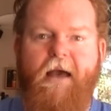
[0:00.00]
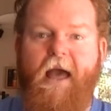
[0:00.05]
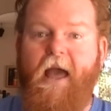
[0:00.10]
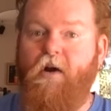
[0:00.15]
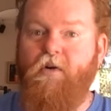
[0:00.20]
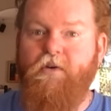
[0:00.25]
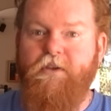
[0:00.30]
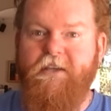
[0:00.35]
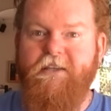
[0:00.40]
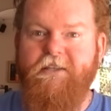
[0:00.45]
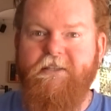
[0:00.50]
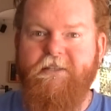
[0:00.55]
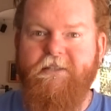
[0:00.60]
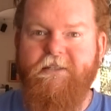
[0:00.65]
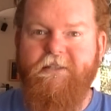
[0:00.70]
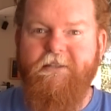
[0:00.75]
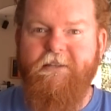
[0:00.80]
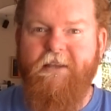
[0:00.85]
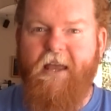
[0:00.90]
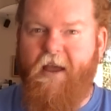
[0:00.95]
ale
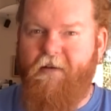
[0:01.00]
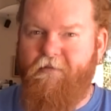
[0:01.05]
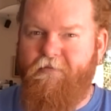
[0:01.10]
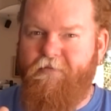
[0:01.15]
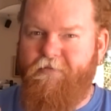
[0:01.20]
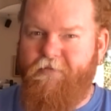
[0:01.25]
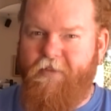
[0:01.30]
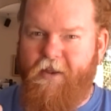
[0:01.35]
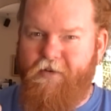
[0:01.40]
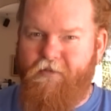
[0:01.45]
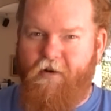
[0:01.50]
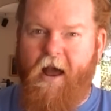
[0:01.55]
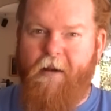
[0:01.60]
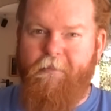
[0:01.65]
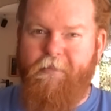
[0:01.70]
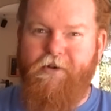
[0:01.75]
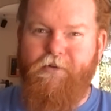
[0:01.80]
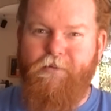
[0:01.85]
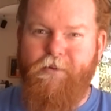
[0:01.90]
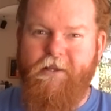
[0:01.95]
yeasts have a
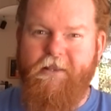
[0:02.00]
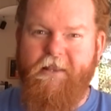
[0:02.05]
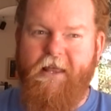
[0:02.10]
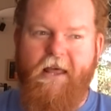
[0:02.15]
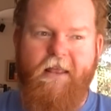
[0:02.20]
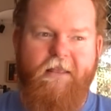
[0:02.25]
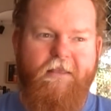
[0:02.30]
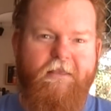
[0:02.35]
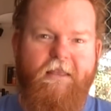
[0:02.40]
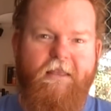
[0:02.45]
drama doing that.